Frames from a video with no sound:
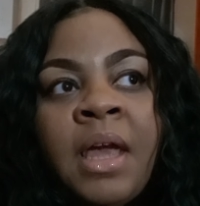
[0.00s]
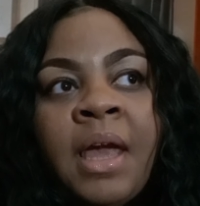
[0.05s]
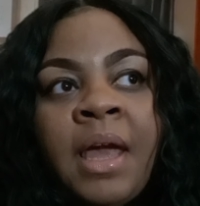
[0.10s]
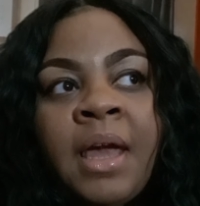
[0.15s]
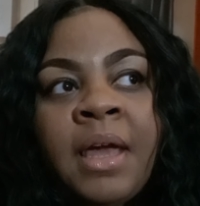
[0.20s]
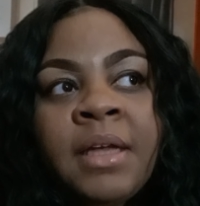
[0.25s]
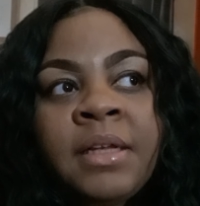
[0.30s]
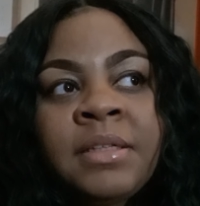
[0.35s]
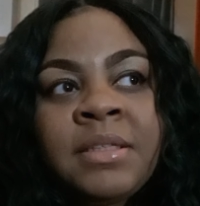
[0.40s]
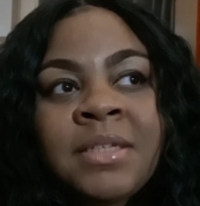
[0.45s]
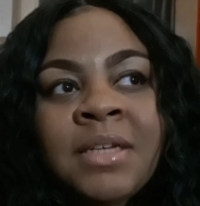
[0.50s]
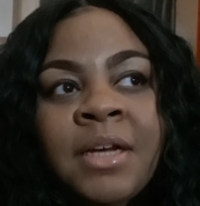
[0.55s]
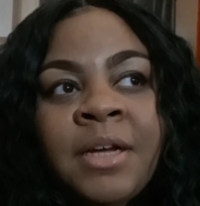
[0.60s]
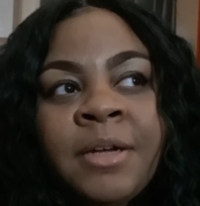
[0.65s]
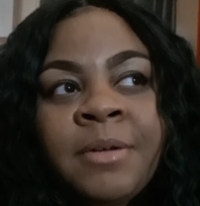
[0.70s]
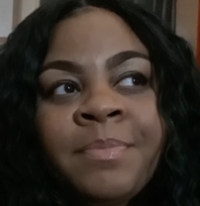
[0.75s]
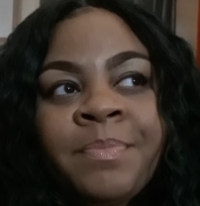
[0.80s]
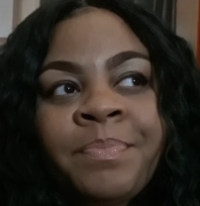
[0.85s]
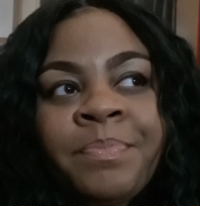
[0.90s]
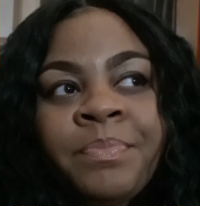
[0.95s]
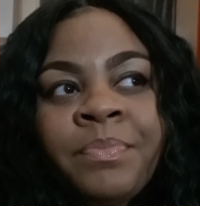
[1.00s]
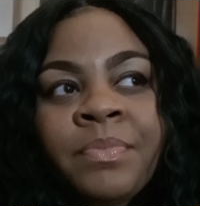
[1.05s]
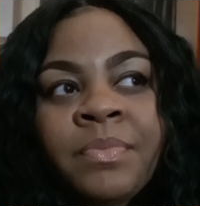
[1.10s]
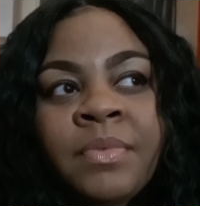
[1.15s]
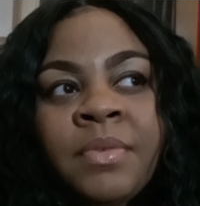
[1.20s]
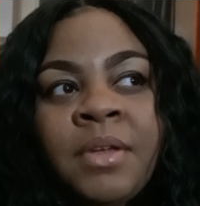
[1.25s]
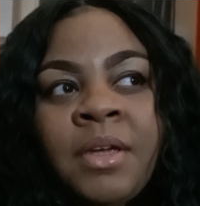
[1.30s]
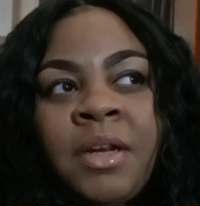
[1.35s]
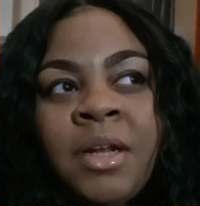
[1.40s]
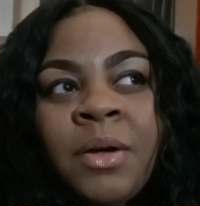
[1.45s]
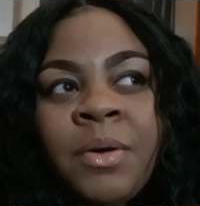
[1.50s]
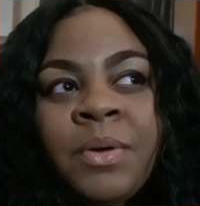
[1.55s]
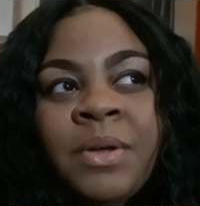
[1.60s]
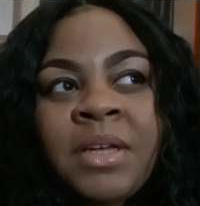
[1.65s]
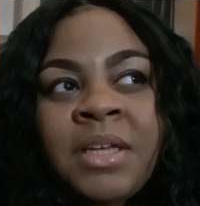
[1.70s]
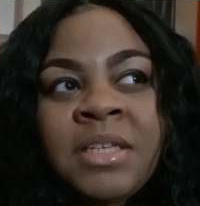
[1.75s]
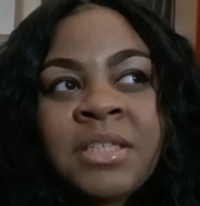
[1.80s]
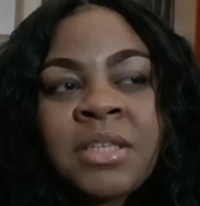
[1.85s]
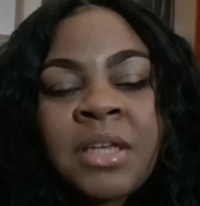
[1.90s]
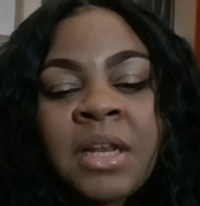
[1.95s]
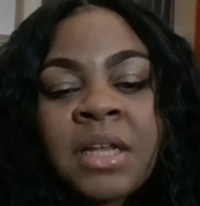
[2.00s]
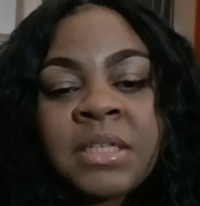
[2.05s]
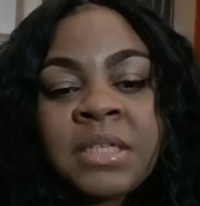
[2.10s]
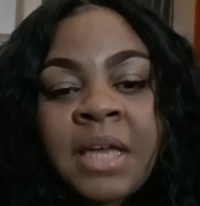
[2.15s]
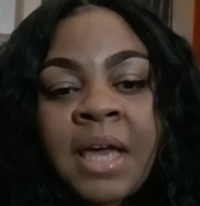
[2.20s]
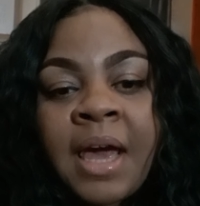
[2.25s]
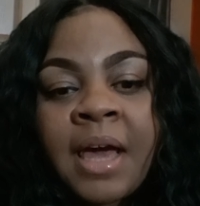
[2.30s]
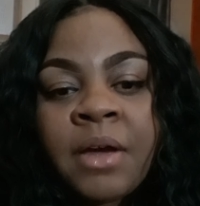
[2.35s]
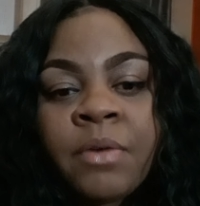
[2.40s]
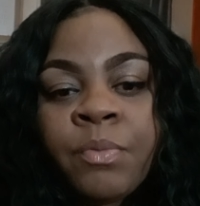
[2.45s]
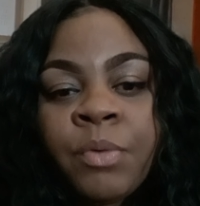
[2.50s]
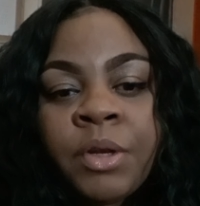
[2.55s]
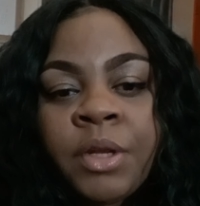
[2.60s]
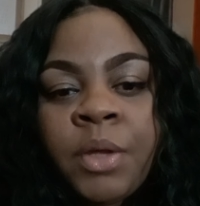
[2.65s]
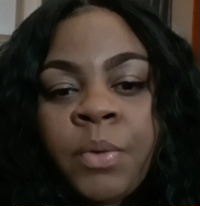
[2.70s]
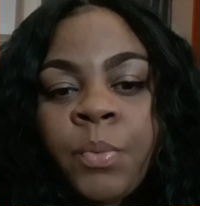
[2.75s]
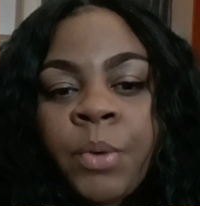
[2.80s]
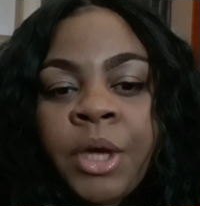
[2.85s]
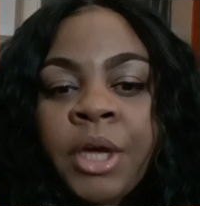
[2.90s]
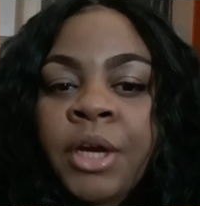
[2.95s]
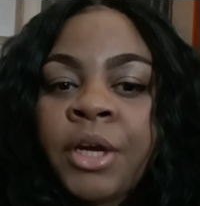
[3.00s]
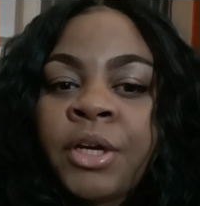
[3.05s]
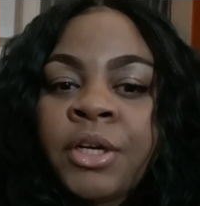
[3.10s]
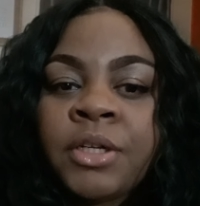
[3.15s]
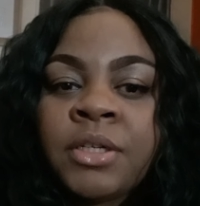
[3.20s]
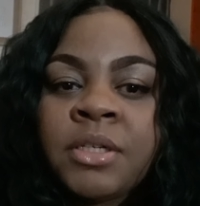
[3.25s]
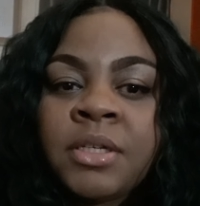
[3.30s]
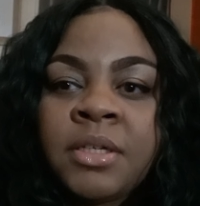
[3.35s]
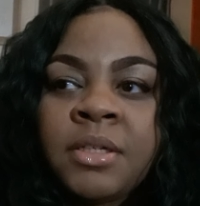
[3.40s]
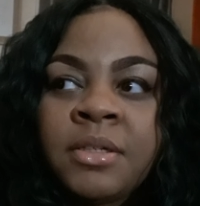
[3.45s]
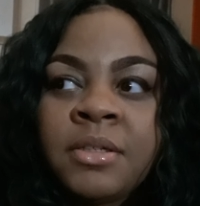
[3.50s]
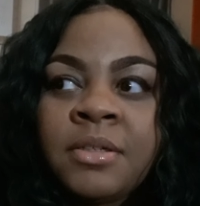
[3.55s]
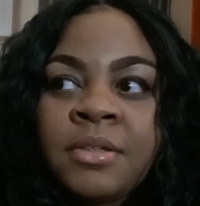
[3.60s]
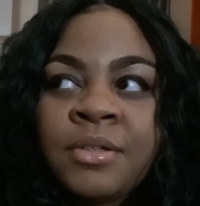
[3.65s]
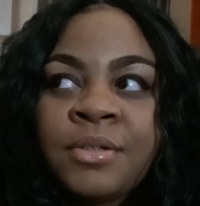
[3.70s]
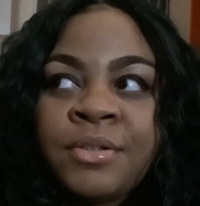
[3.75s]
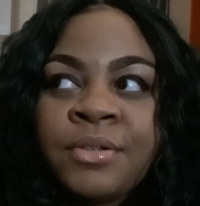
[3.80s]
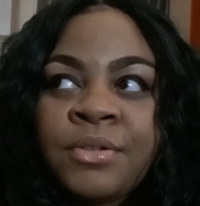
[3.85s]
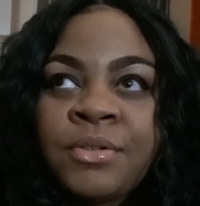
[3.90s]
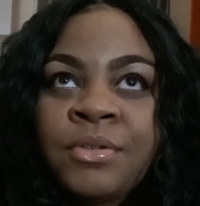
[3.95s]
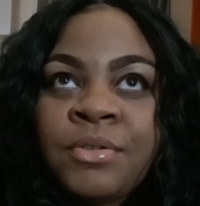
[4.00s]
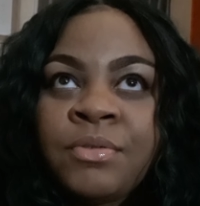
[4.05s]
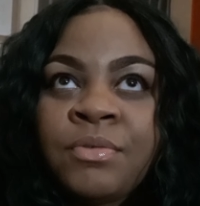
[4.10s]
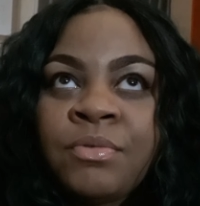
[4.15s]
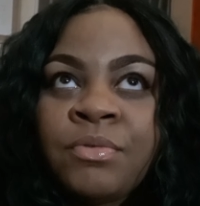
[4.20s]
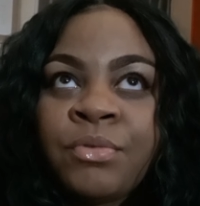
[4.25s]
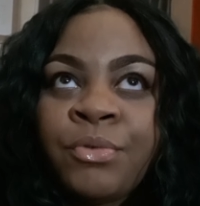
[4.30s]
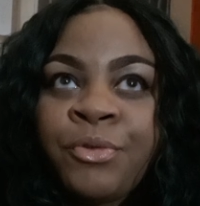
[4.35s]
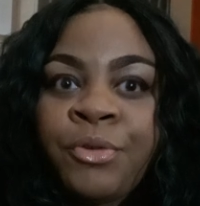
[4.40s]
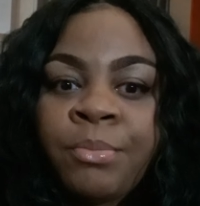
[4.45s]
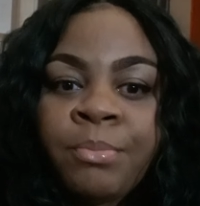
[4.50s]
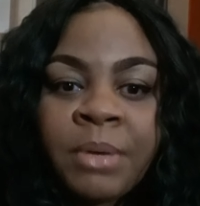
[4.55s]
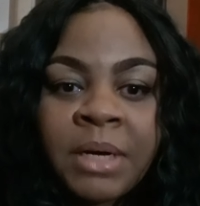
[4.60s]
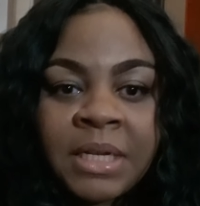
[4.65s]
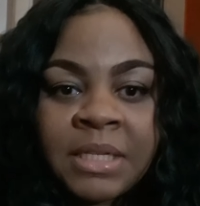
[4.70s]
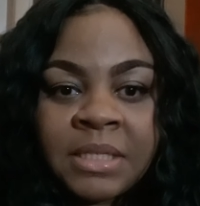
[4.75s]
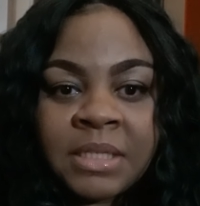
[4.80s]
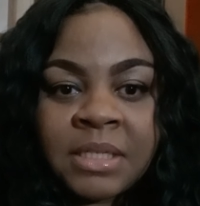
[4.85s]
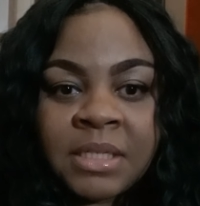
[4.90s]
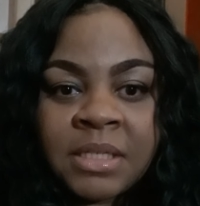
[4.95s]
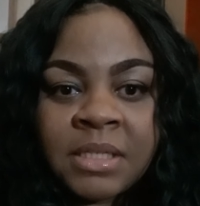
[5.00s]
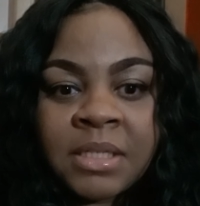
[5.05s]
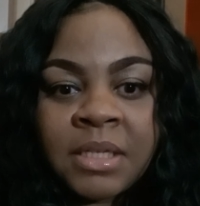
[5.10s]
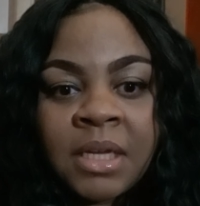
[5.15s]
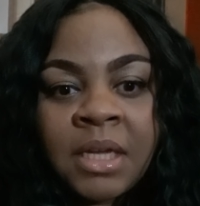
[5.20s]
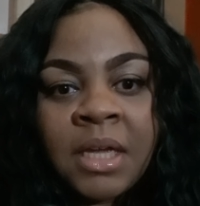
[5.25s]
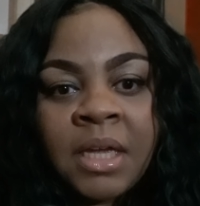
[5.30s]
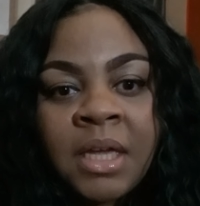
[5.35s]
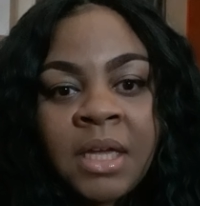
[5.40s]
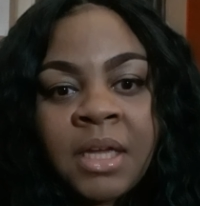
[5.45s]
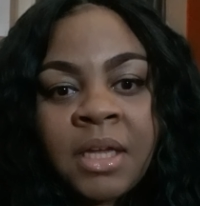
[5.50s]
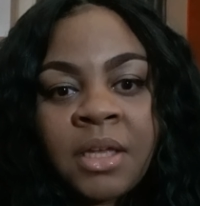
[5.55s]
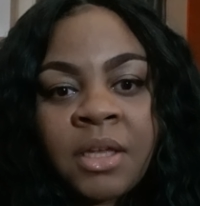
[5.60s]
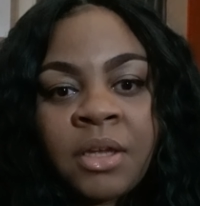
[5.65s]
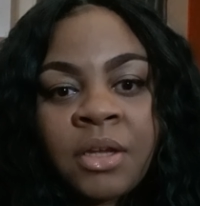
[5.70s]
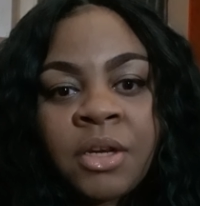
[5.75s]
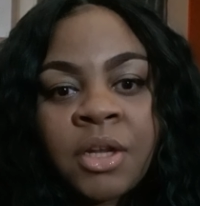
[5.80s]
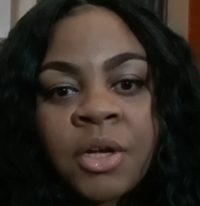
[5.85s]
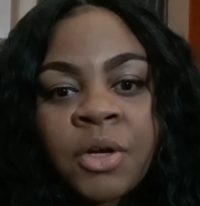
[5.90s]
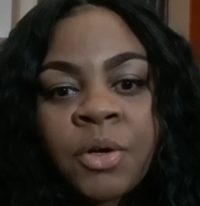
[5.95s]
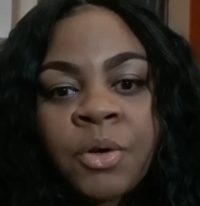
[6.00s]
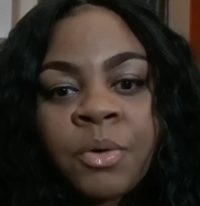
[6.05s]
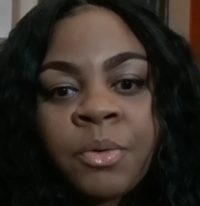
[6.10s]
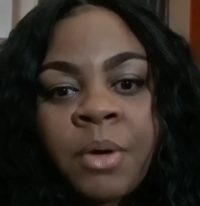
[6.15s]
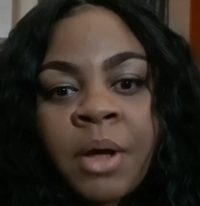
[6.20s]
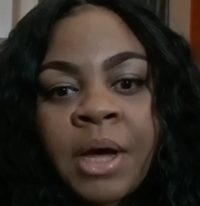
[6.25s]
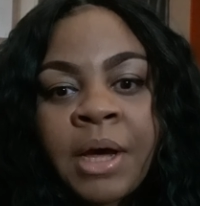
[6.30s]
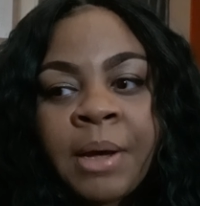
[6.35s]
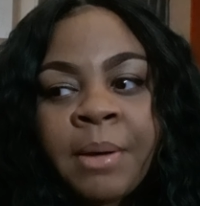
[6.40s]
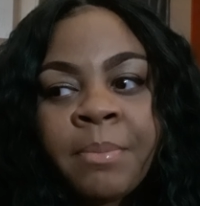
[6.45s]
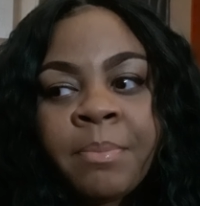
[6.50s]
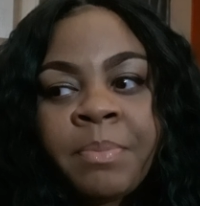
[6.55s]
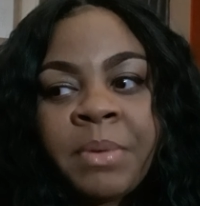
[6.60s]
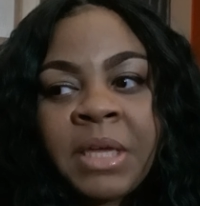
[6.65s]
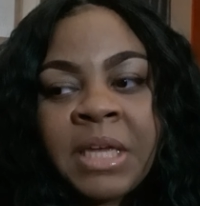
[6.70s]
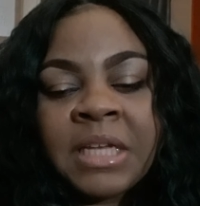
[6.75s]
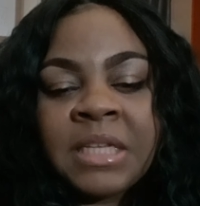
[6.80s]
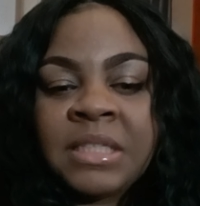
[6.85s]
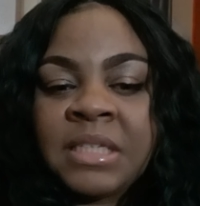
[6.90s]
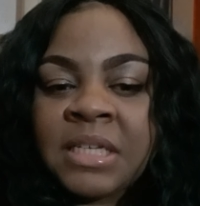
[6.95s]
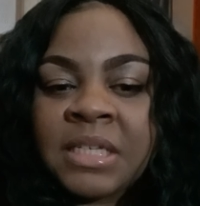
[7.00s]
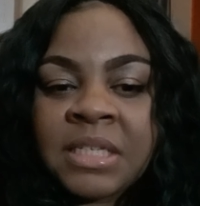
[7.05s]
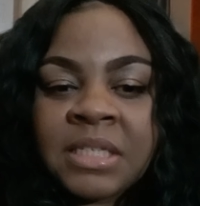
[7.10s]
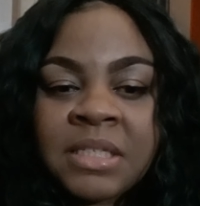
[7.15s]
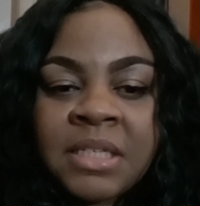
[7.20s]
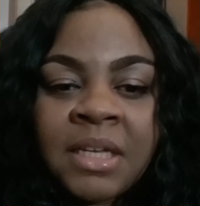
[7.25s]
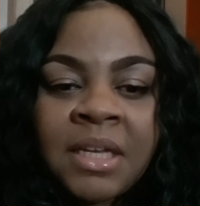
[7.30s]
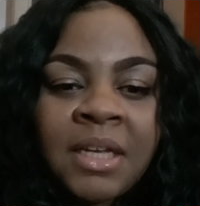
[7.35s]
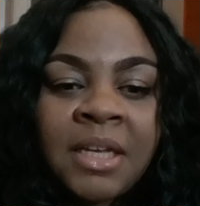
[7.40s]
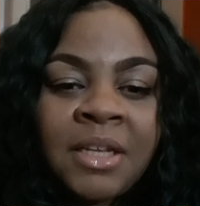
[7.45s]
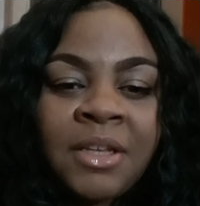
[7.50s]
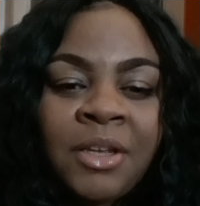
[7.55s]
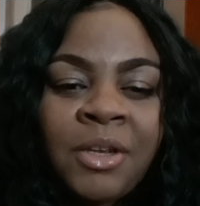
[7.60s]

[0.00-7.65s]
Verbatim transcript: And, um, you know, he started to act really weird through the months, you know, um, being distant.